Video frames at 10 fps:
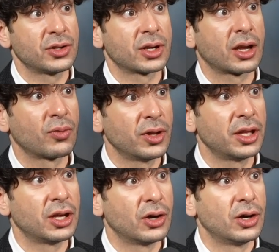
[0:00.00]
looking
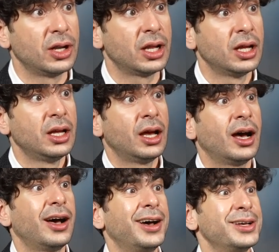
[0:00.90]
really good.
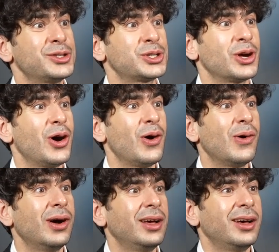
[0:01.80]
Uh, so